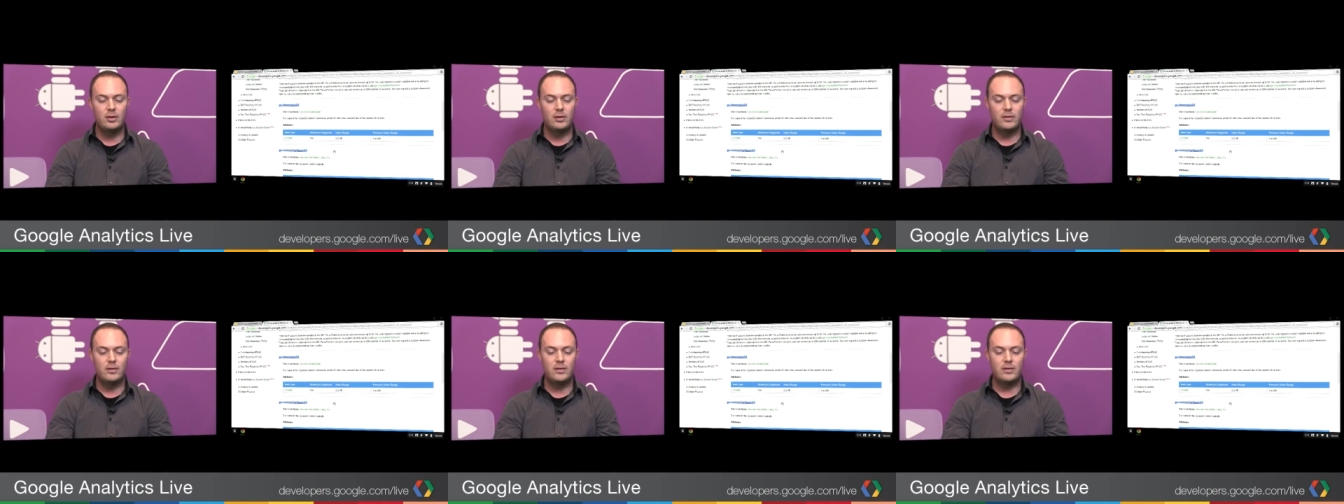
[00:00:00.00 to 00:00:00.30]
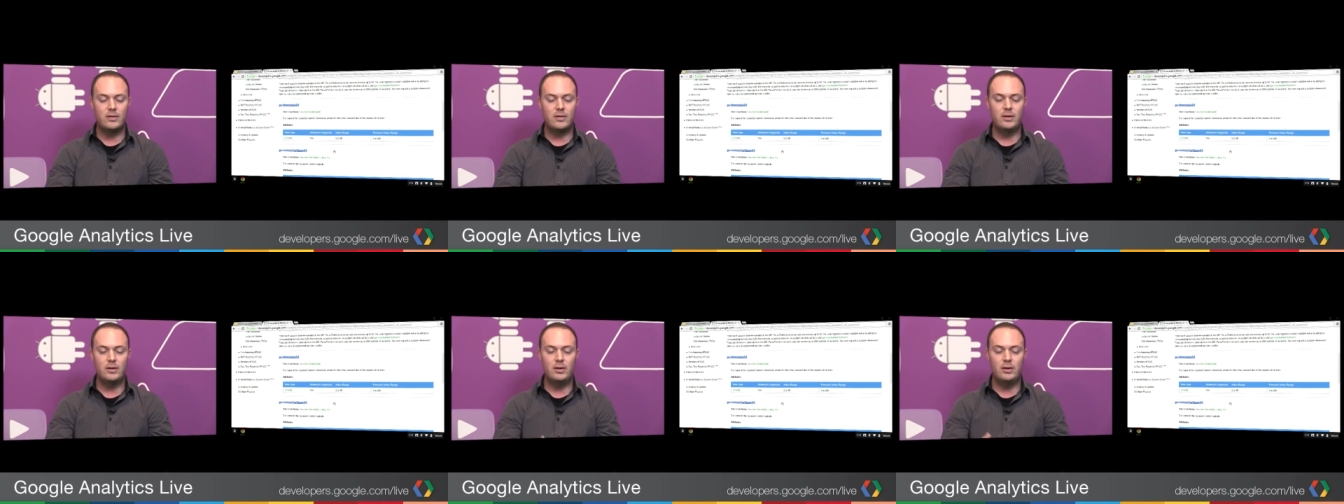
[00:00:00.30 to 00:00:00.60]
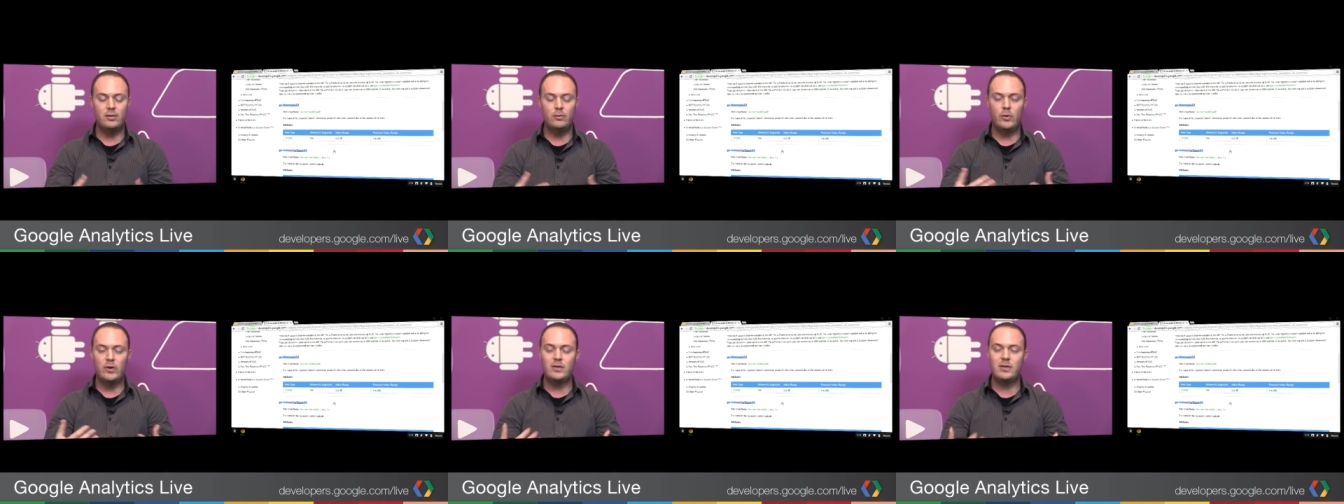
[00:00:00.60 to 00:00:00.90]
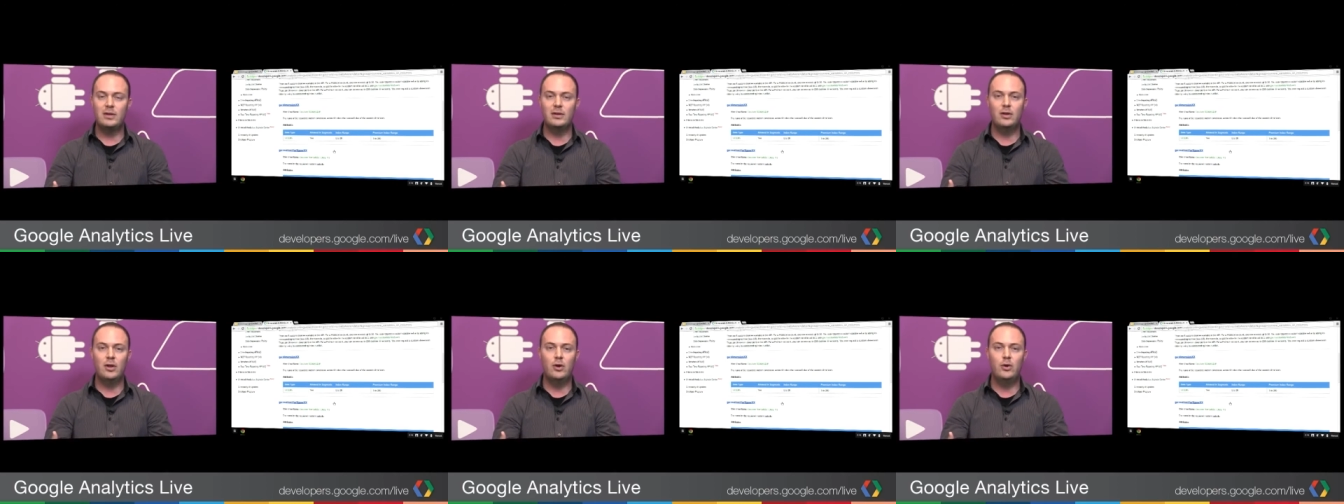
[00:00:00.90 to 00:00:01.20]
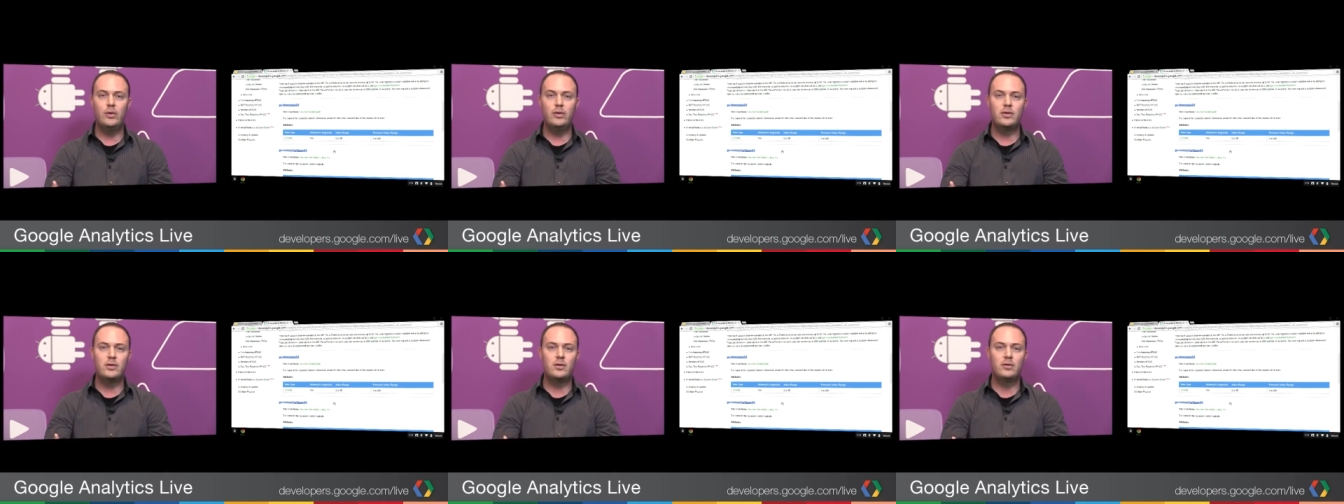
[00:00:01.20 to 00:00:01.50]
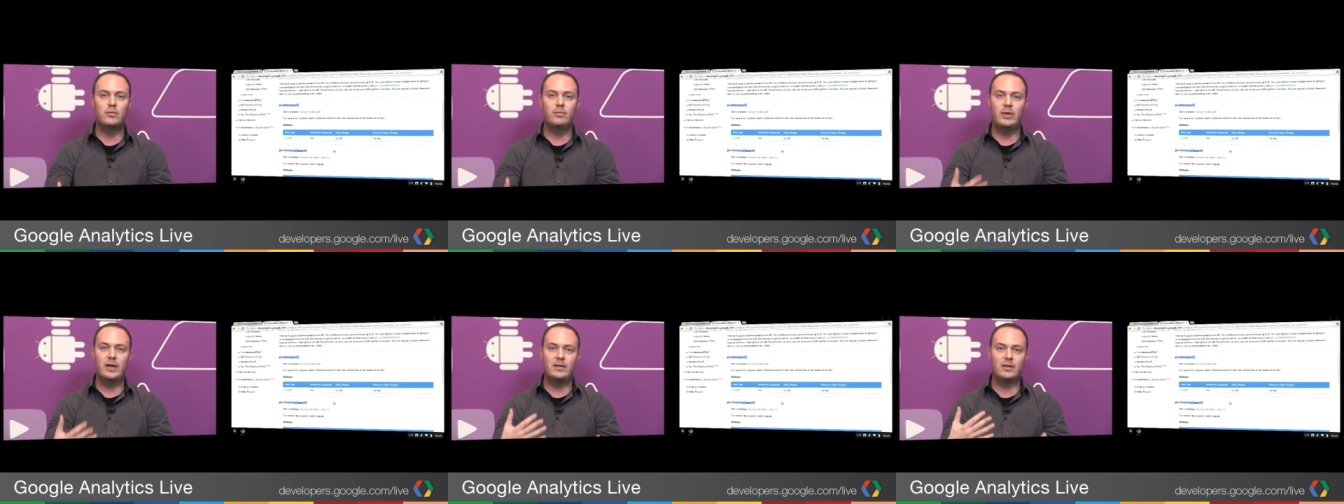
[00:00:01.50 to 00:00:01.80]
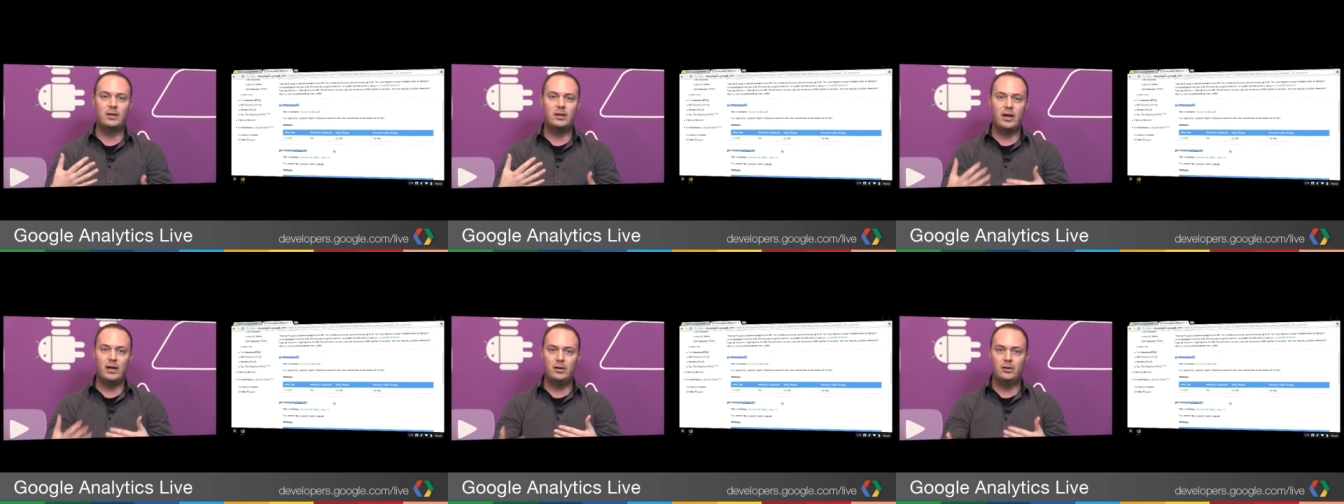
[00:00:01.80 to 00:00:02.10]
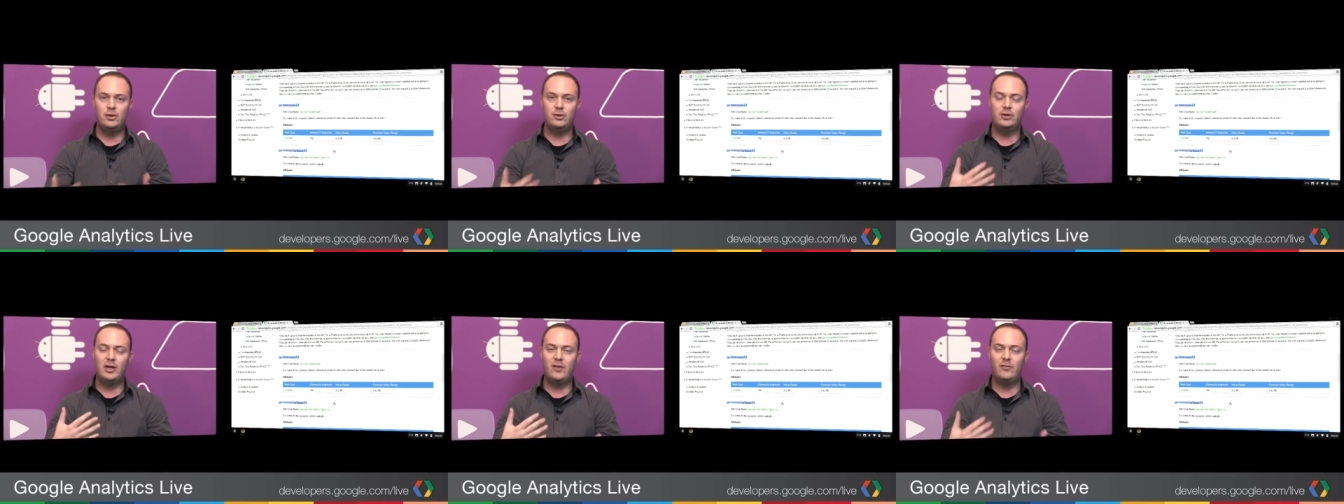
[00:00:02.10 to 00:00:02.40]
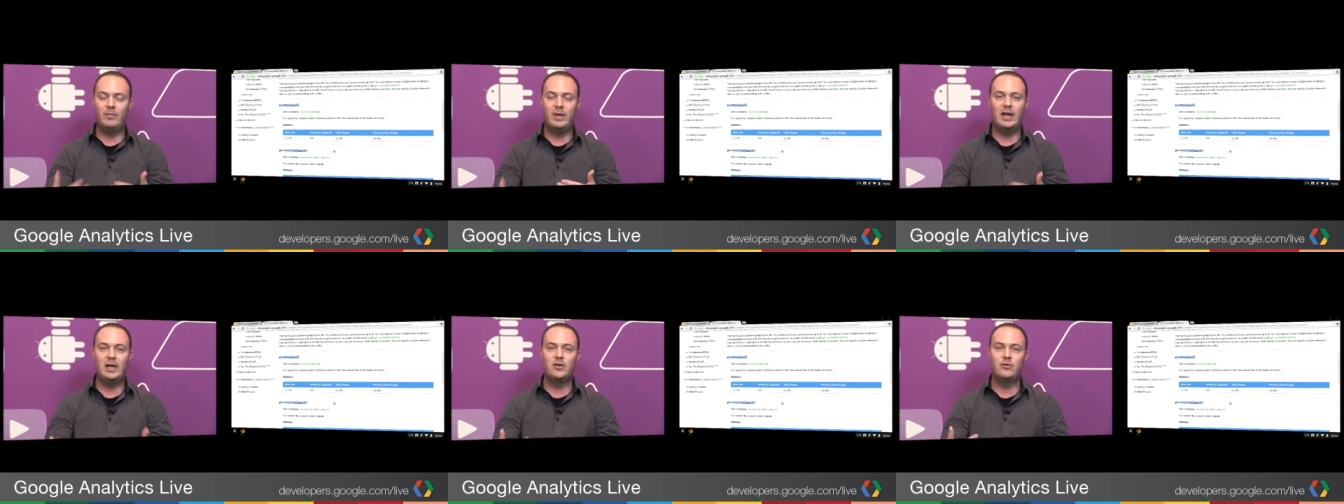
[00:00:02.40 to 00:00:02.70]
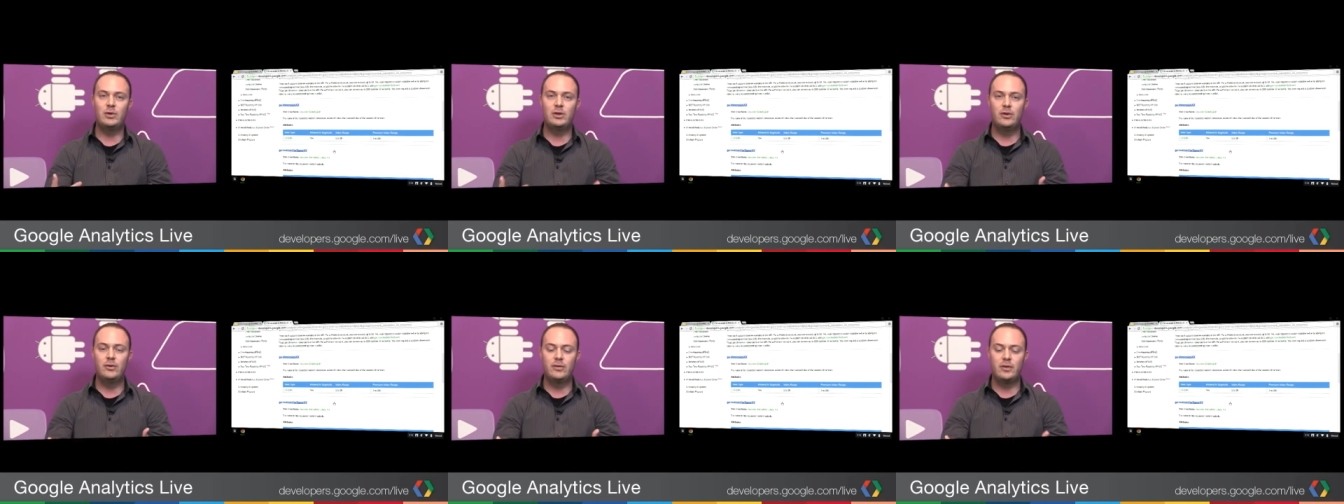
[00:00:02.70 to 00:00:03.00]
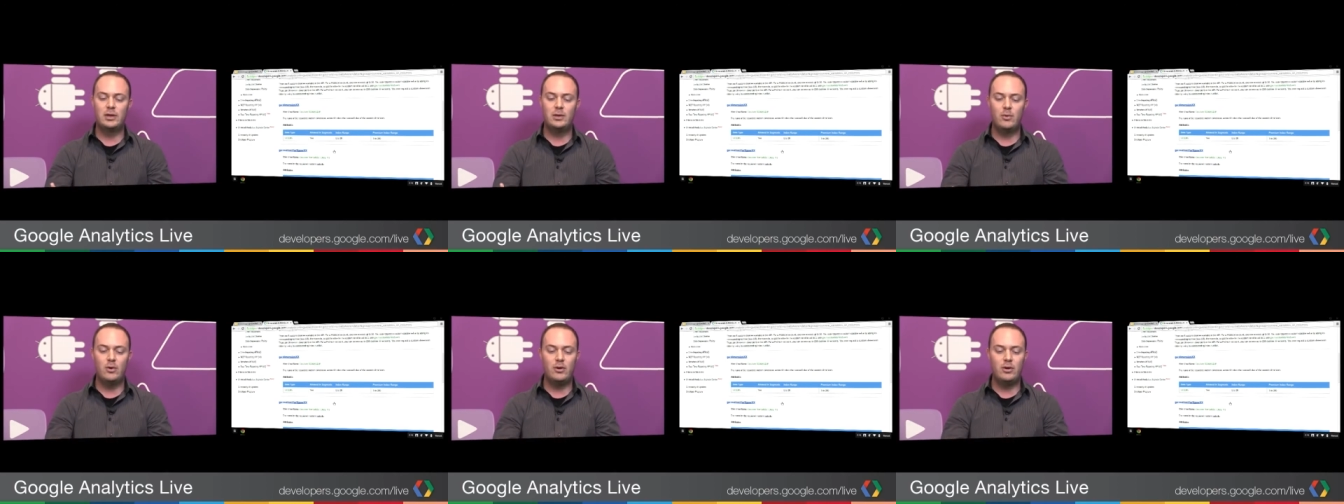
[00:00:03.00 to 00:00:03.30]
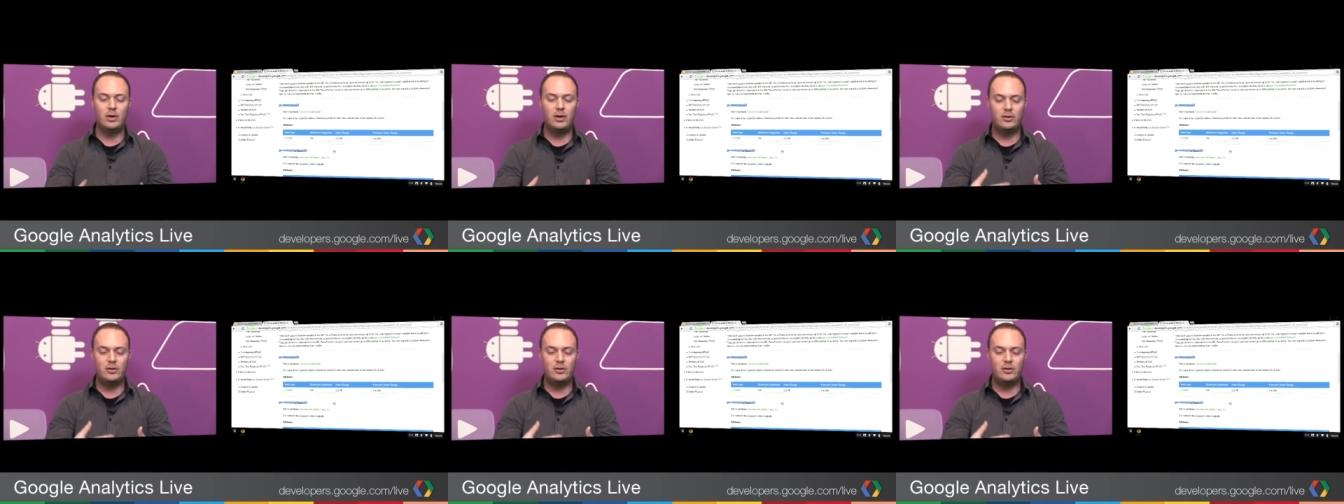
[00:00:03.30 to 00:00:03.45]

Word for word: since it, once it loads, you're basically not, you don't have page reloads anymore.